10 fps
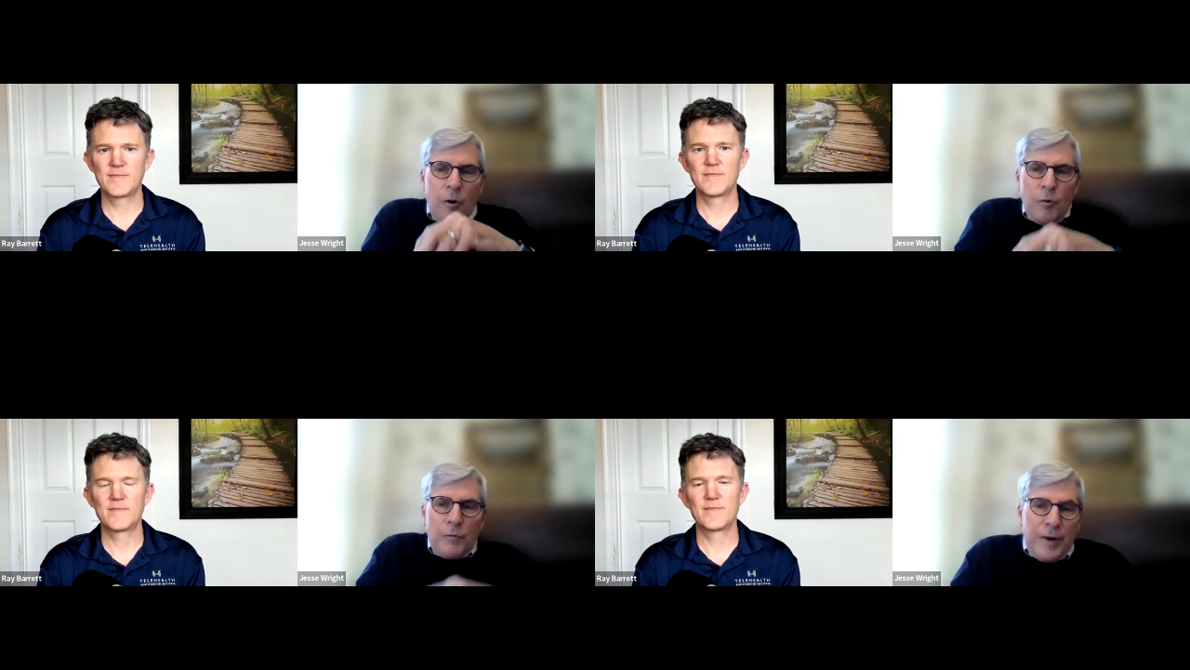
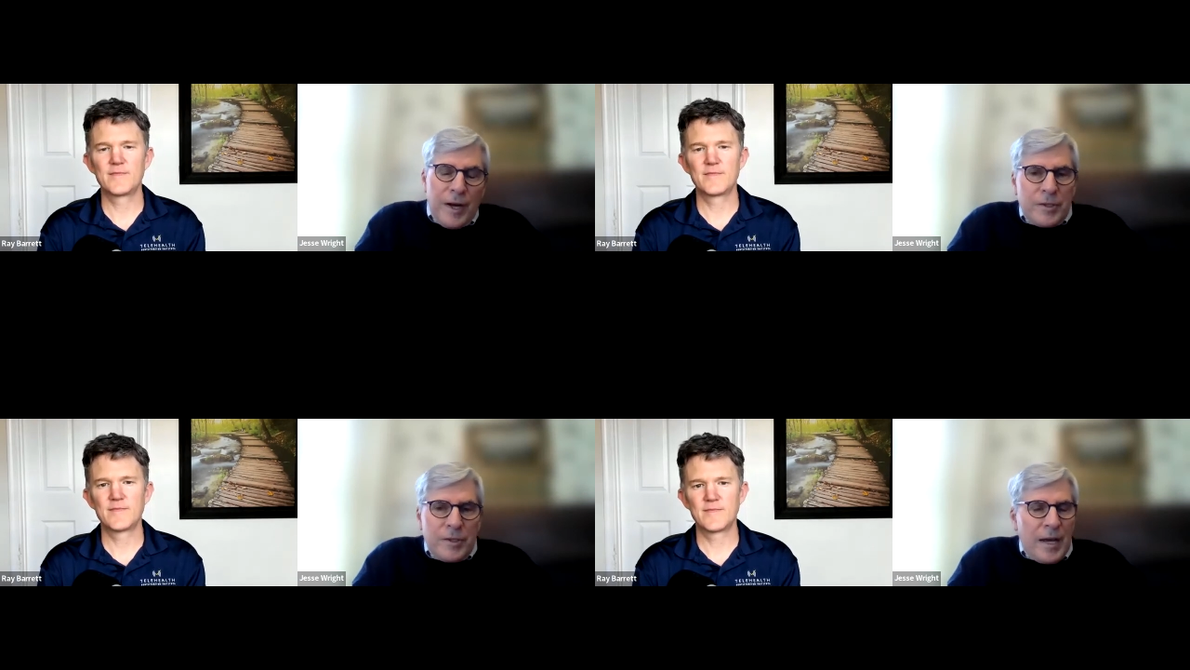
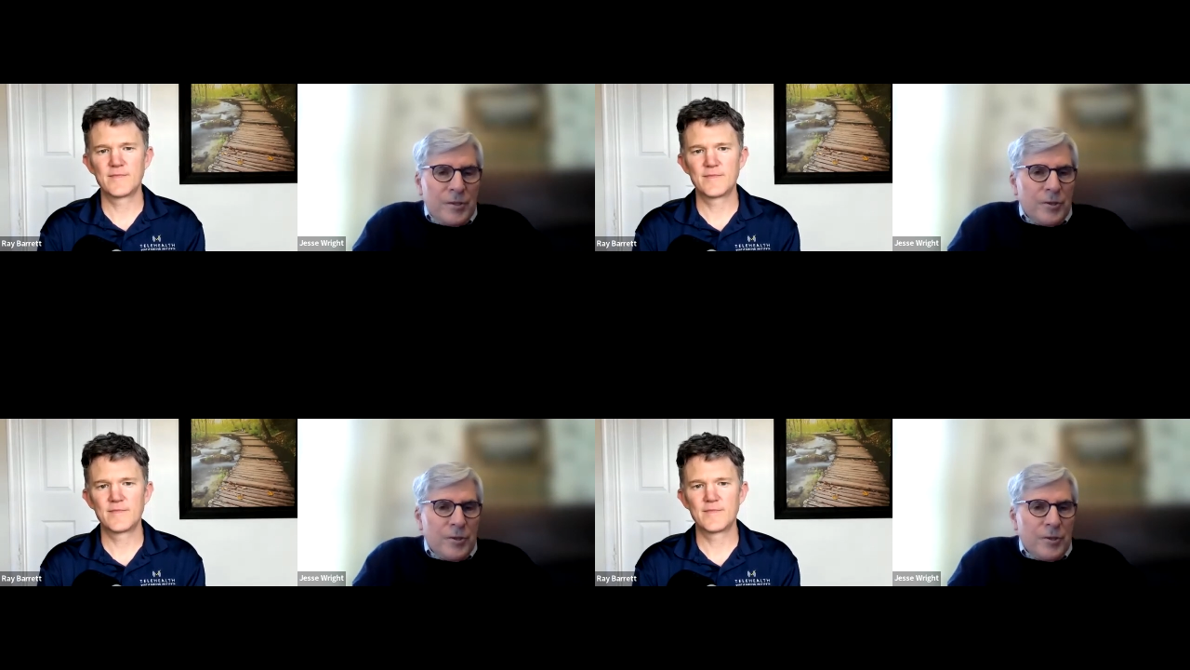Speaker 1: old-fashioned
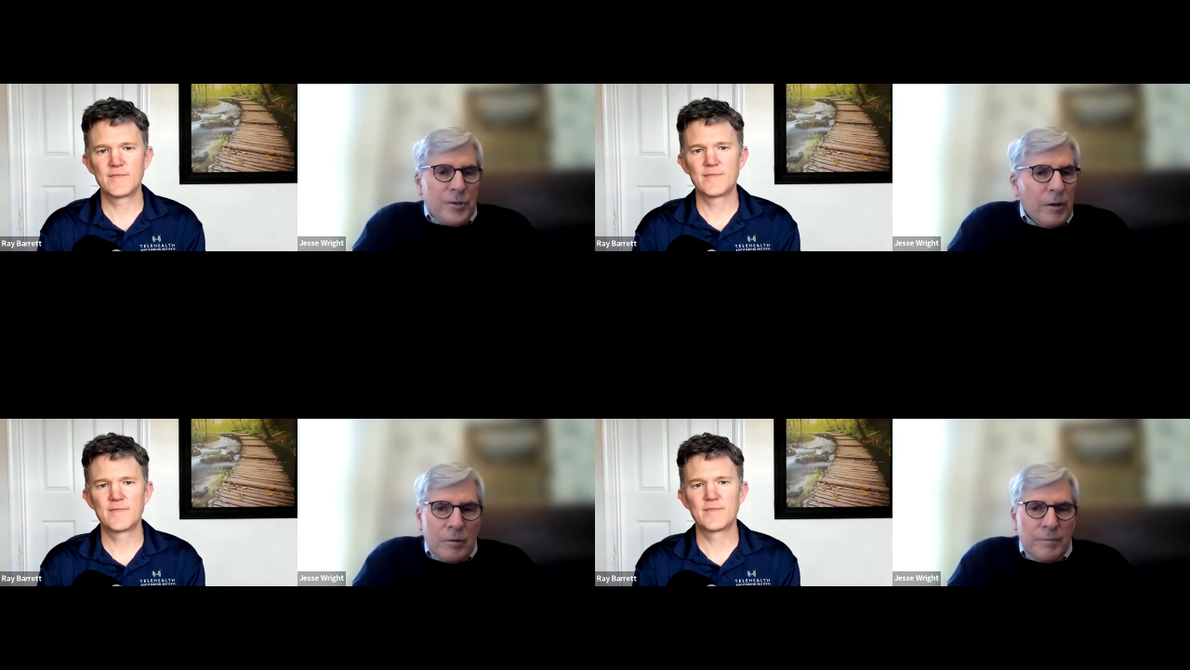text
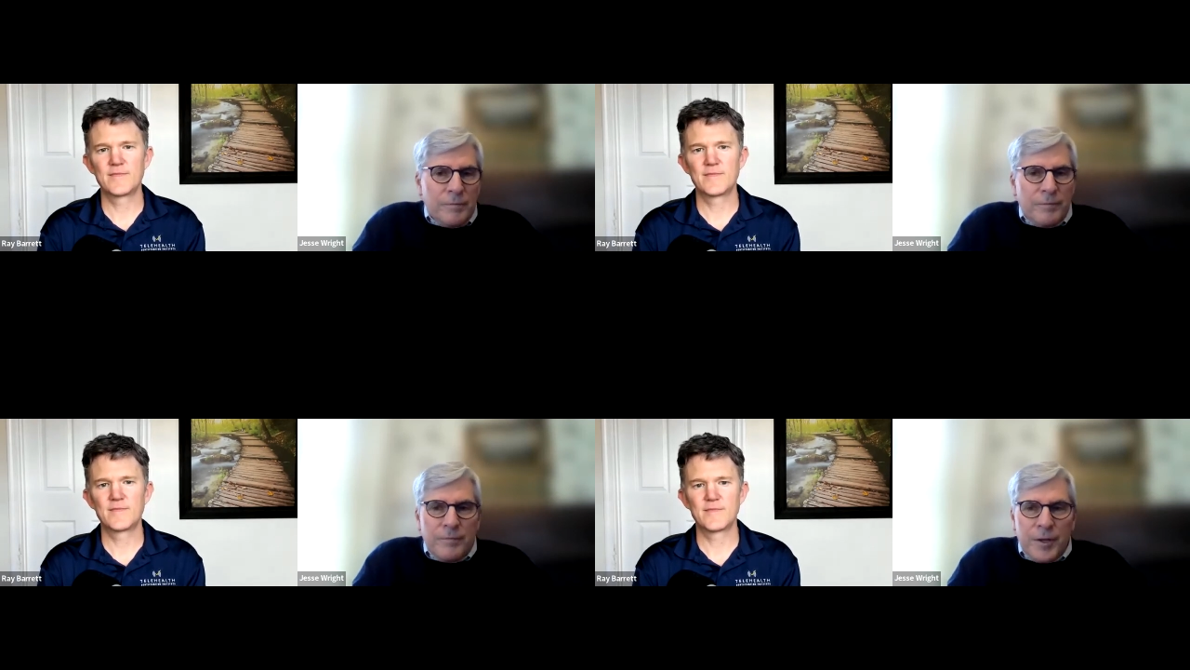only,
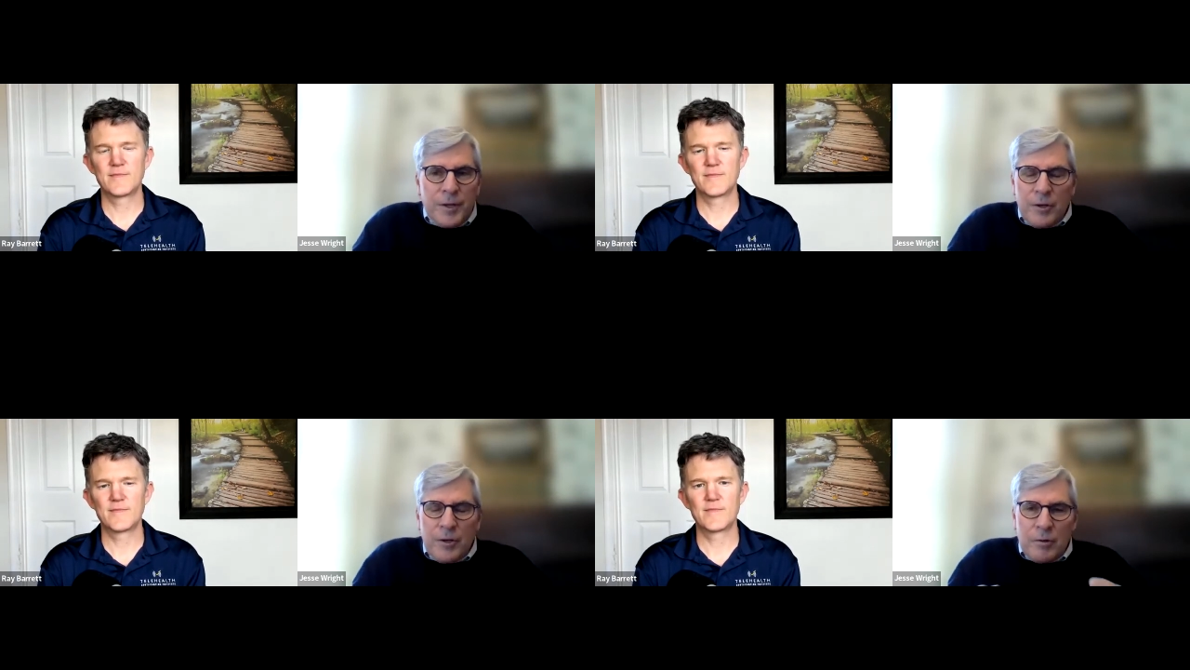no
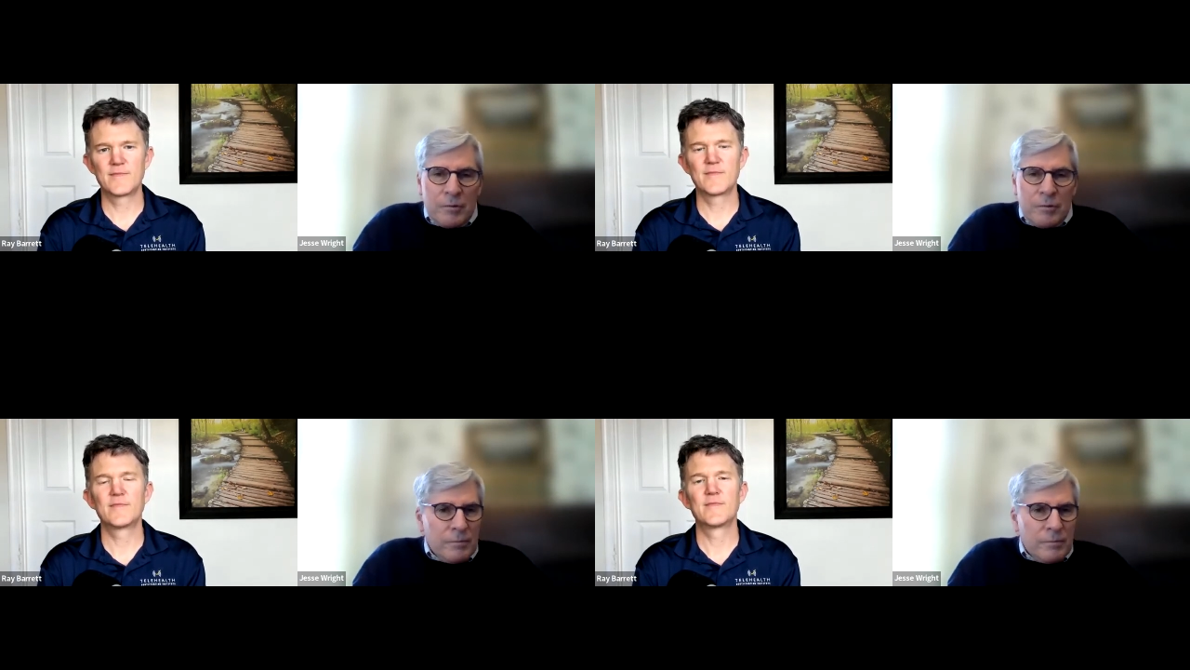
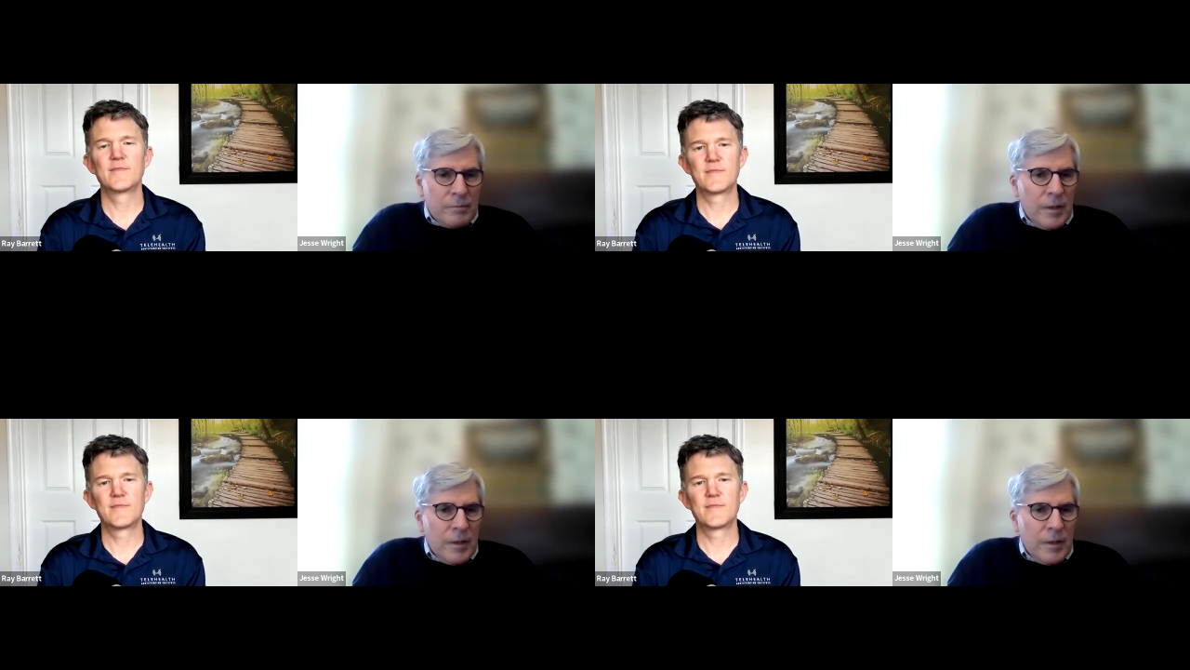video or